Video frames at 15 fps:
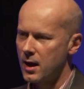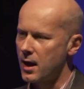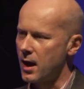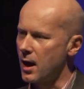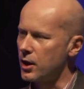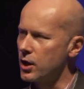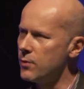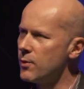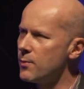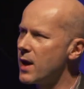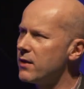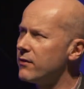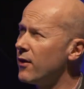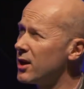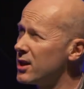Yeah,
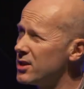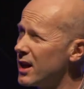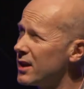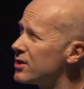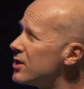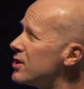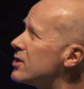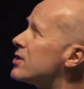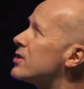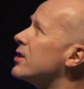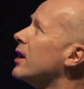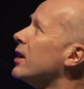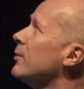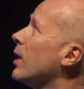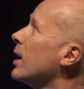Human-made fire detectors,
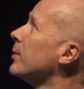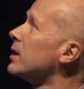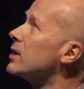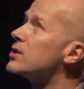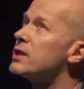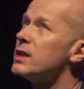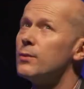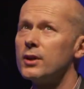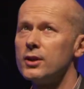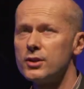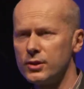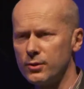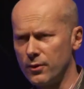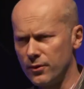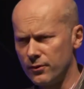uh, you might be able to see one or
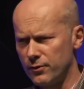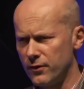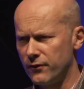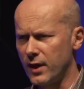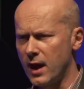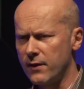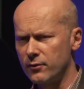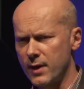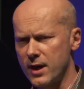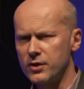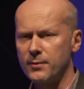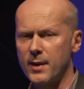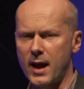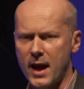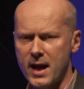two on the roof, they have a range
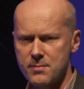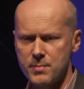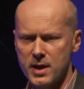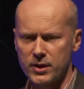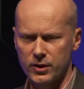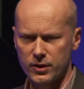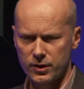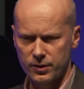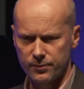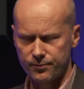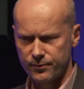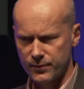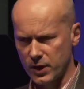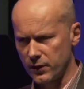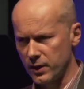of about eight meters.
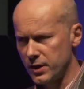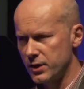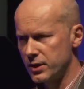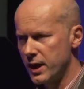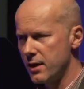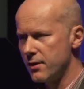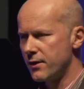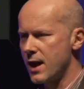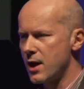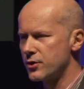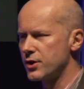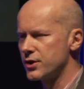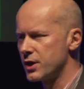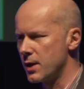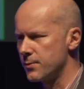So this is
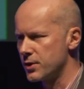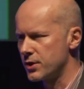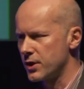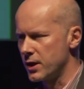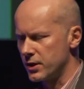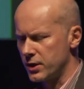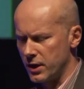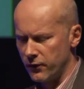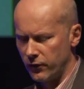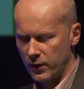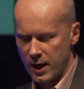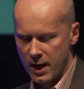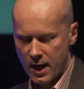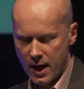10,000 times as sensitive